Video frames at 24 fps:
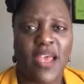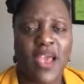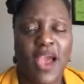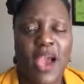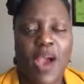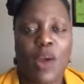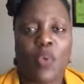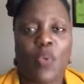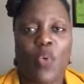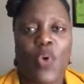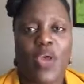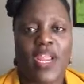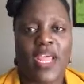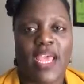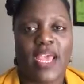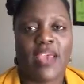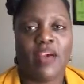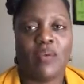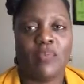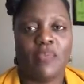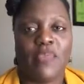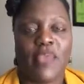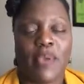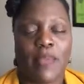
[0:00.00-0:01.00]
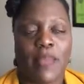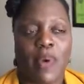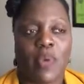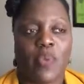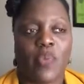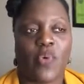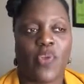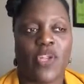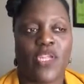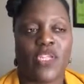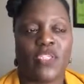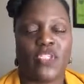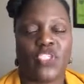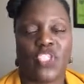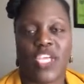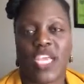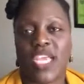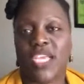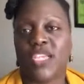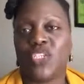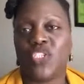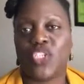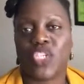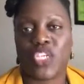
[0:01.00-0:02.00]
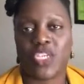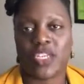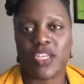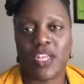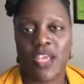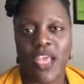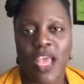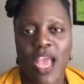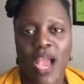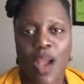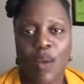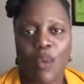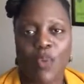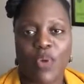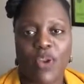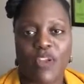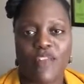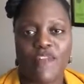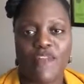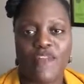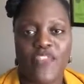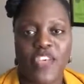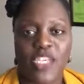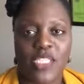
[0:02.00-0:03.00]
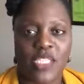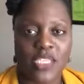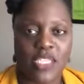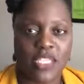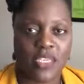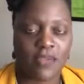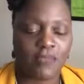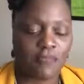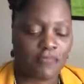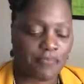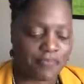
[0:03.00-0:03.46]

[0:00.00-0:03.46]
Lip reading: I want to help them. I want to change it. I want to fix it.